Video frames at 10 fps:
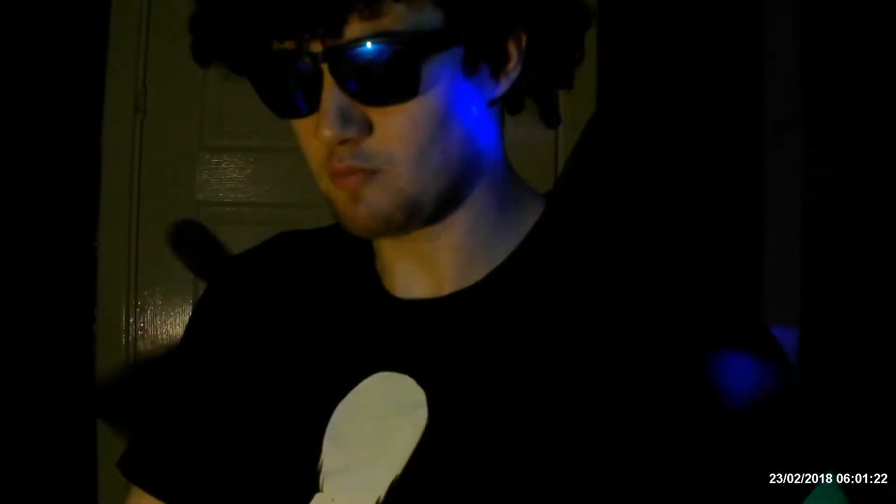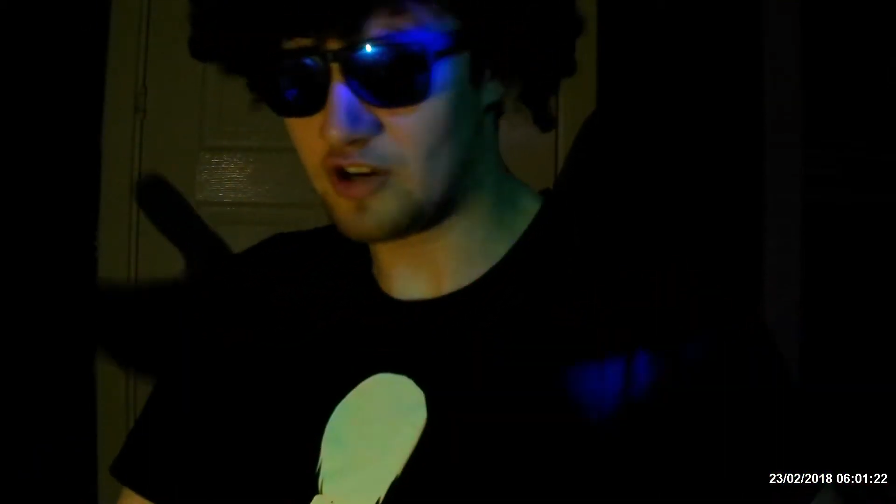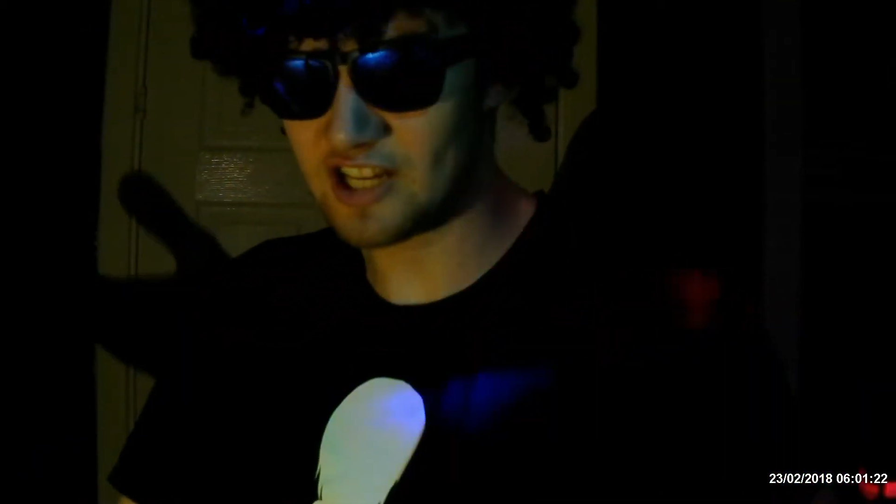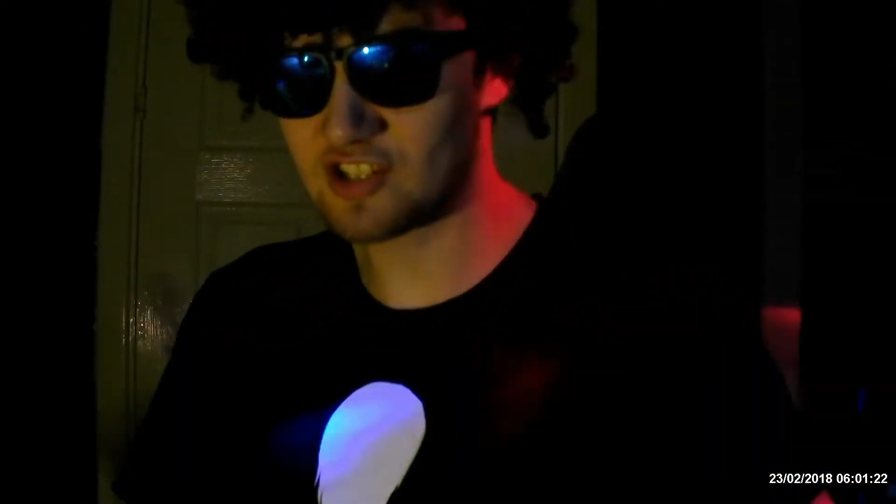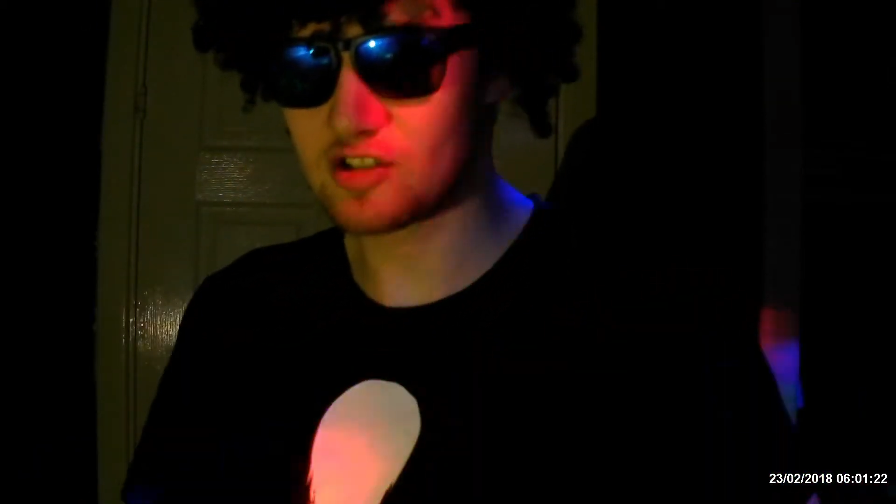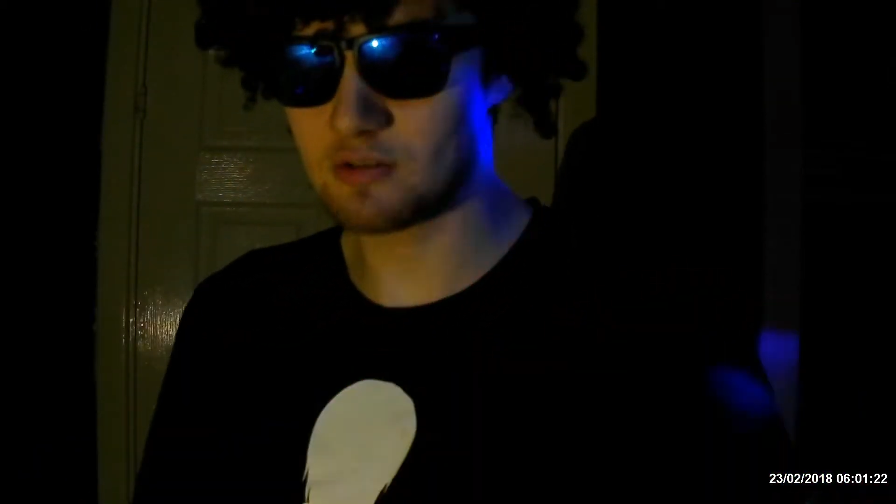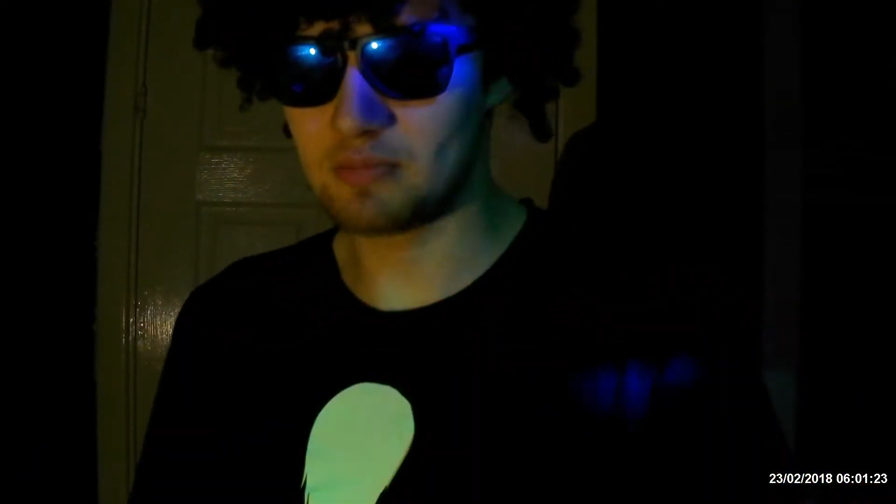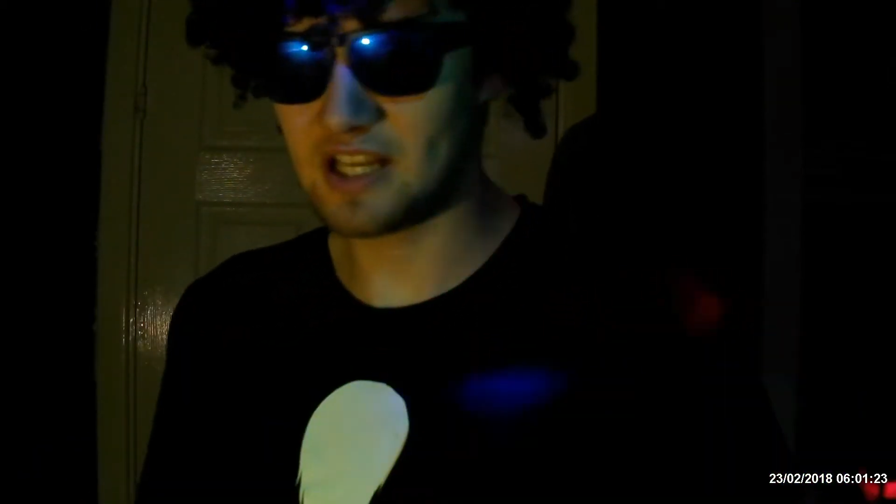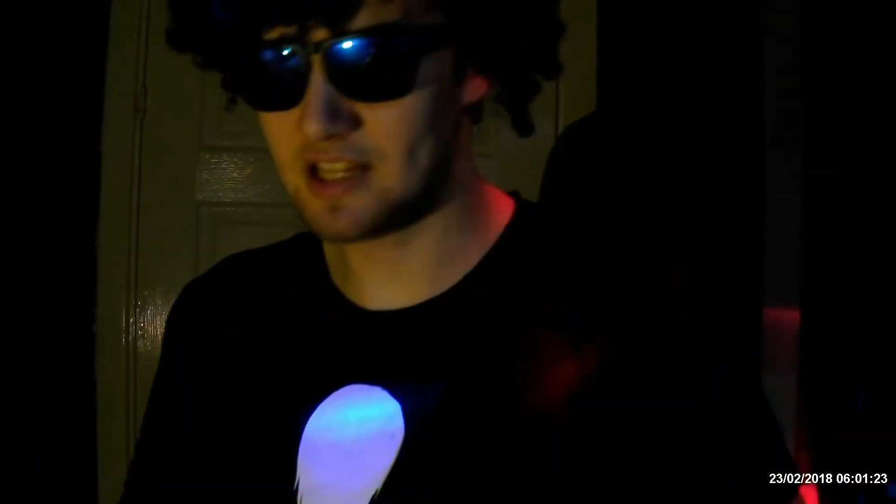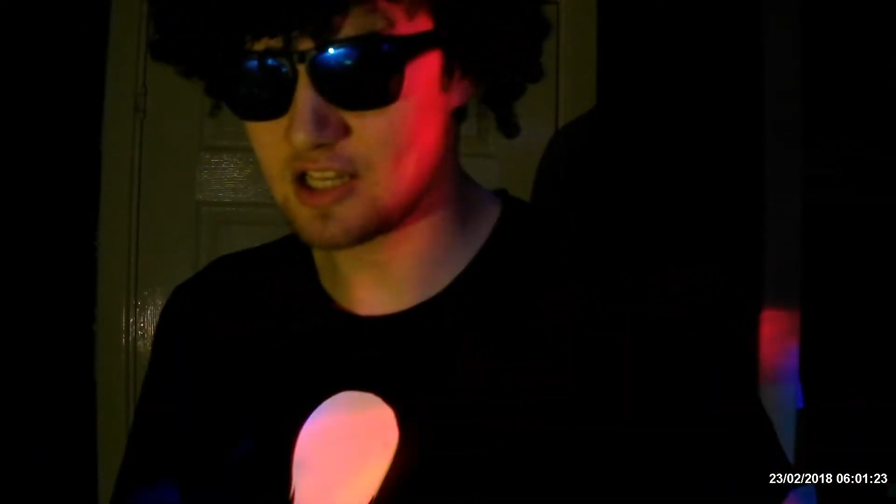needs to be
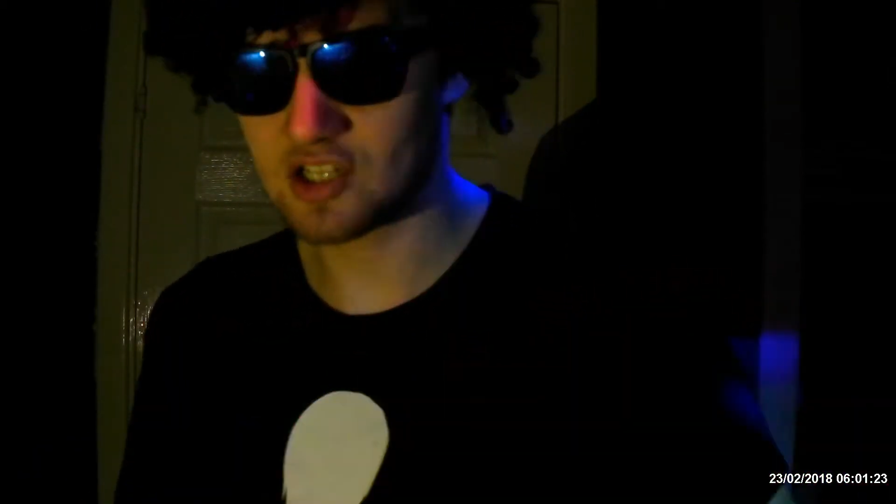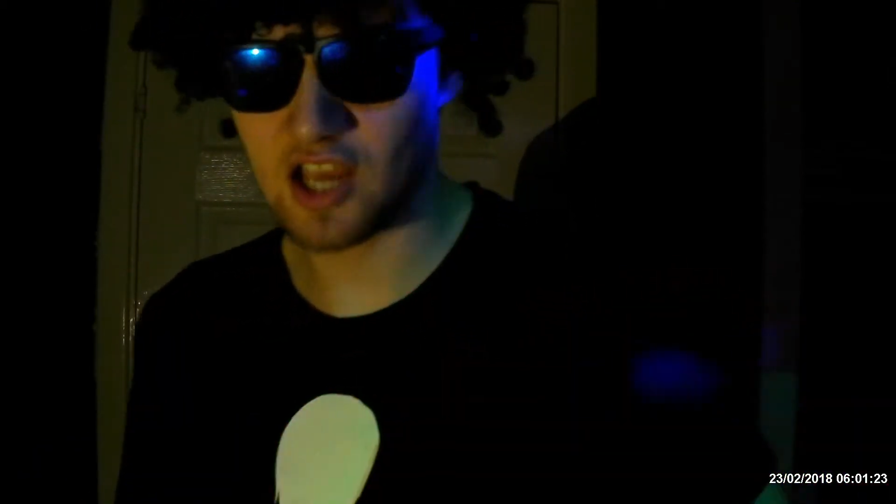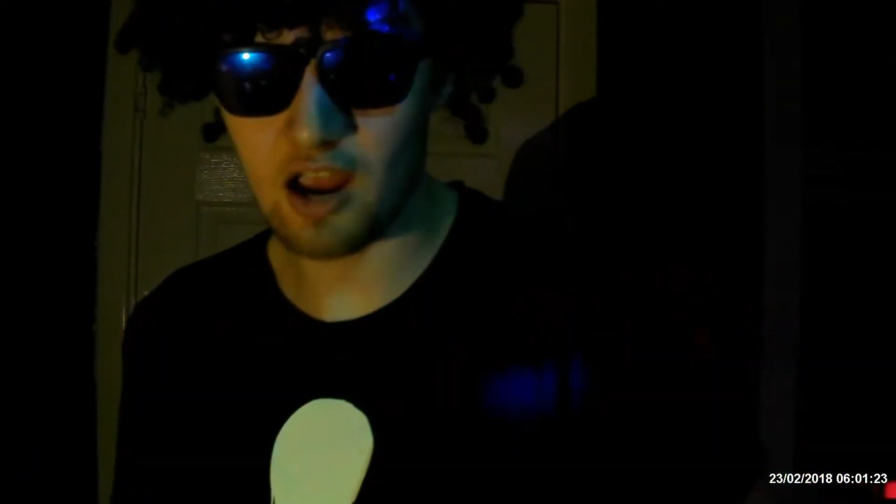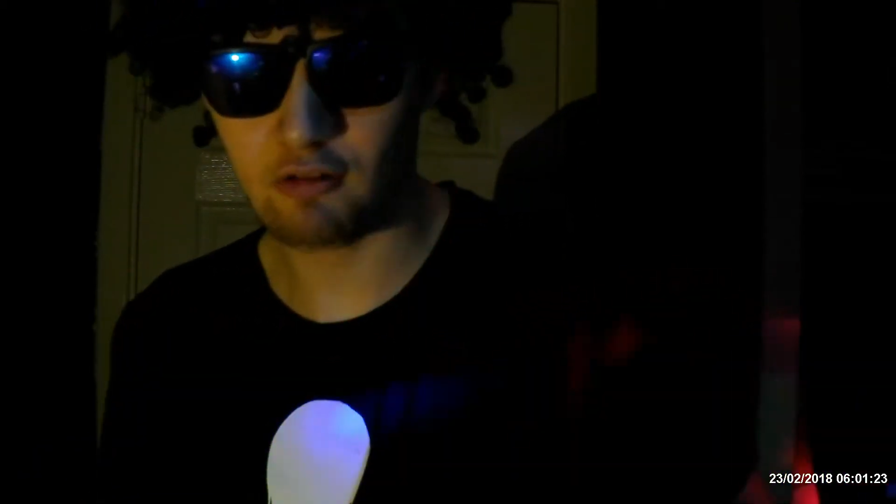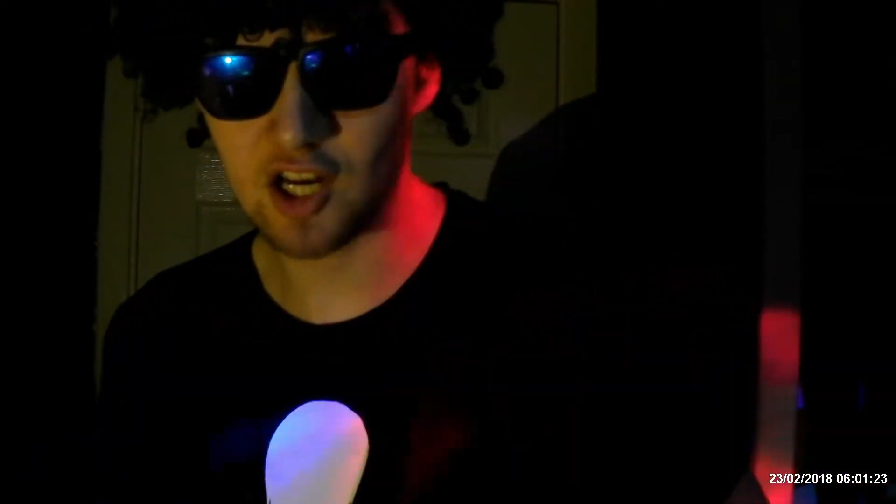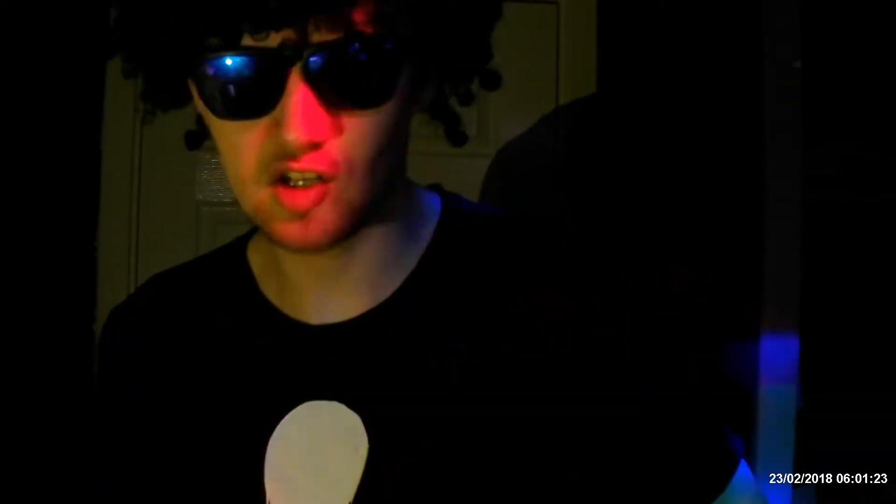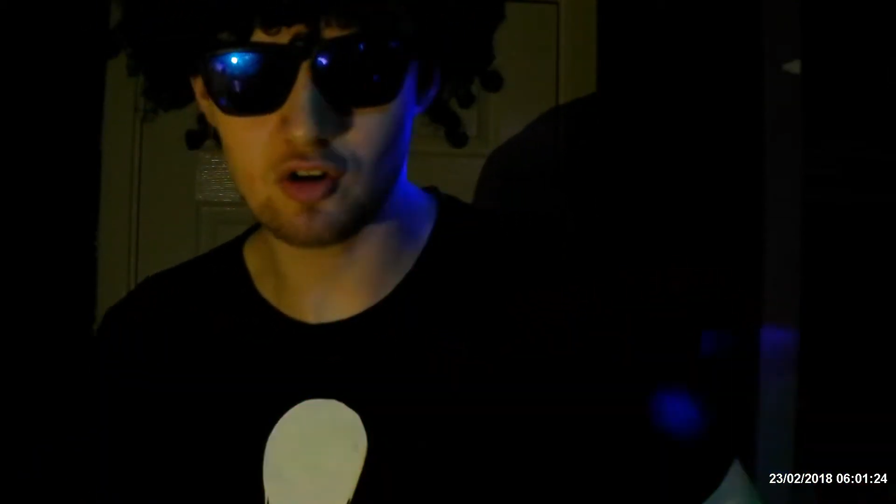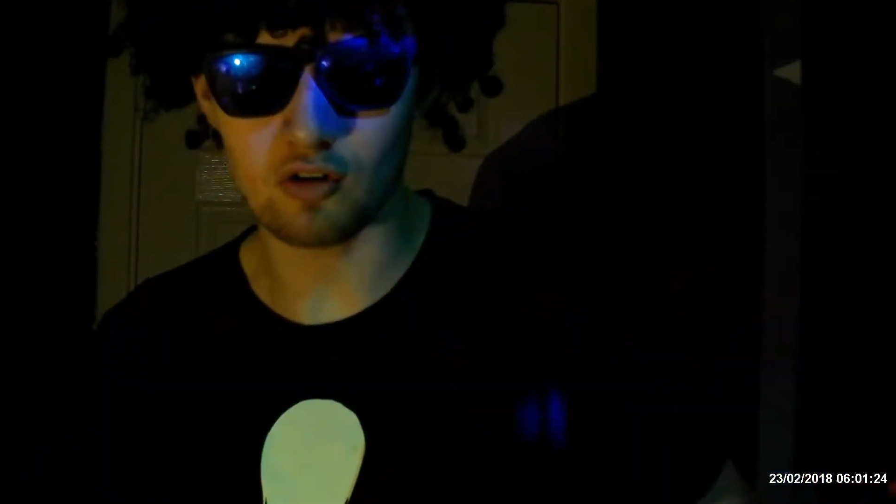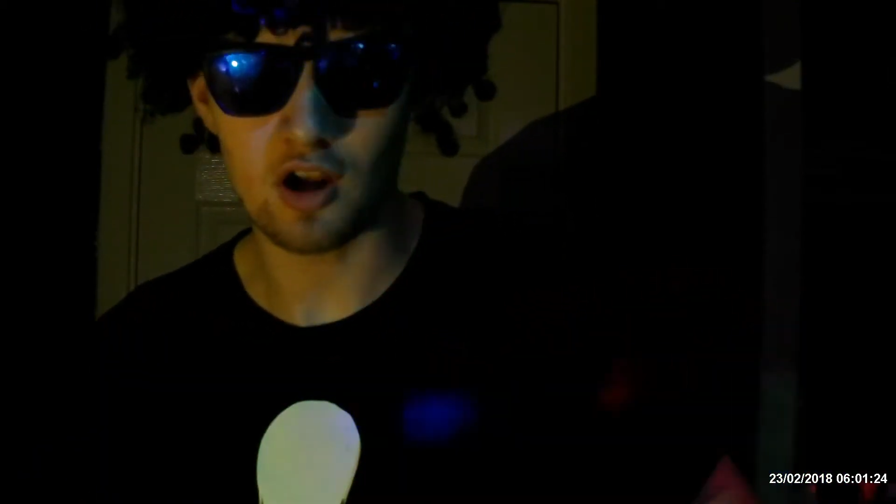this character,